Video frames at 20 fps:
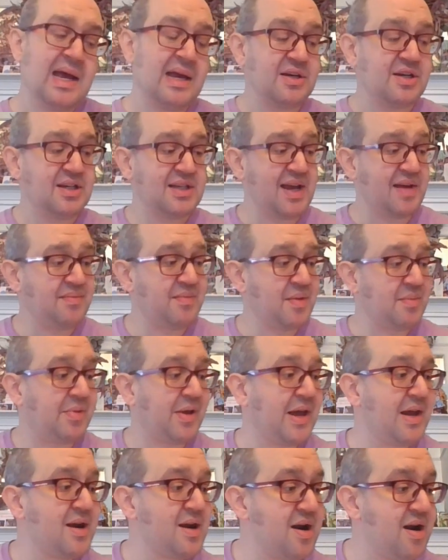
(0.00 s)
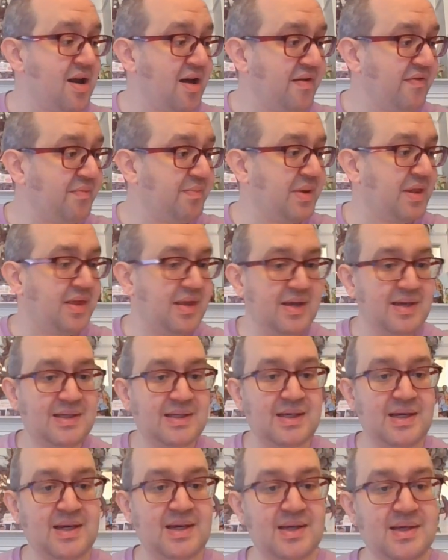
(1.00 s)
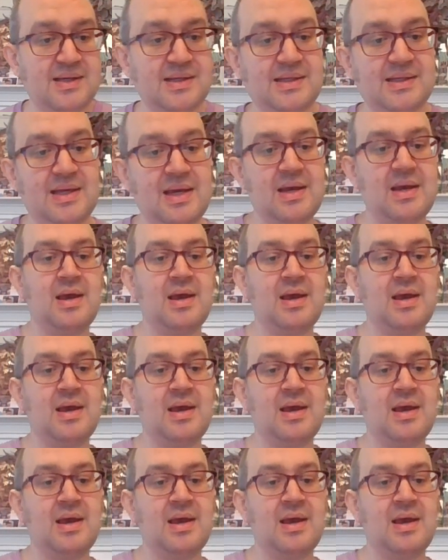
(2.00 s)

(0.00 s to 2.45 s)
Just haven't been playing it enough, but this is